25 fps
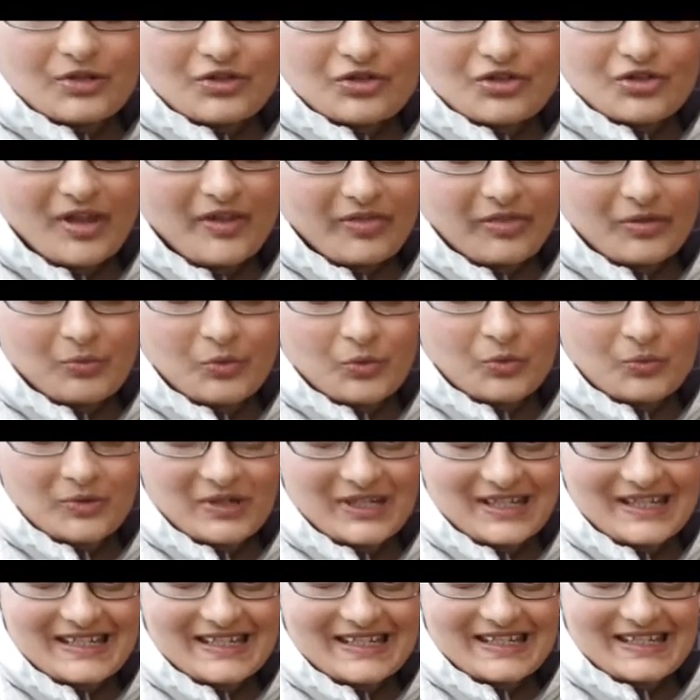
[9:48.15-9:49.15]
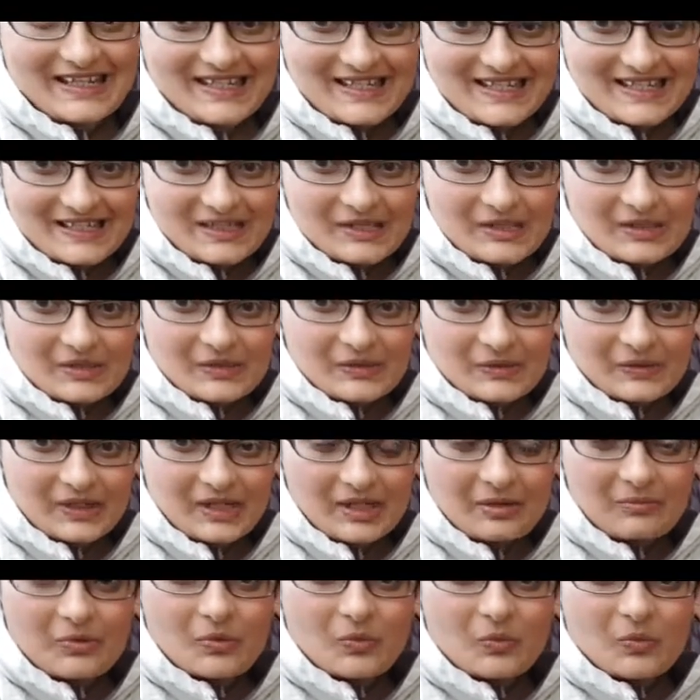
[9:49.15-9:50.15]
which at the moment it doesn't,
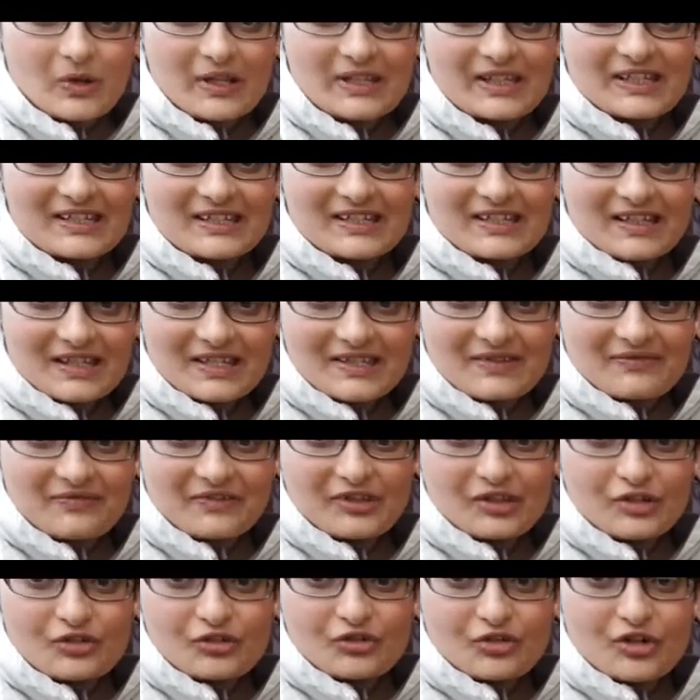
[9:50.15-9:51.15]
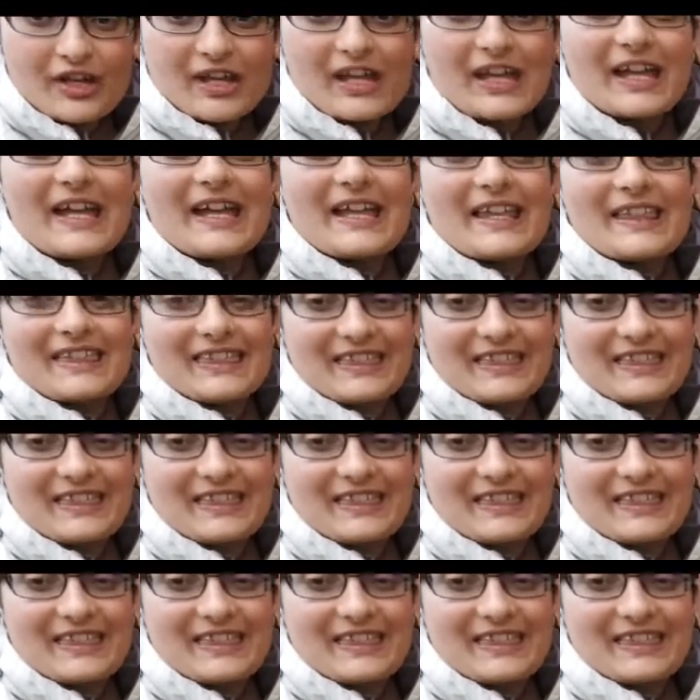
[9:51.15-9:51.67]
okay, but when it does feel dry,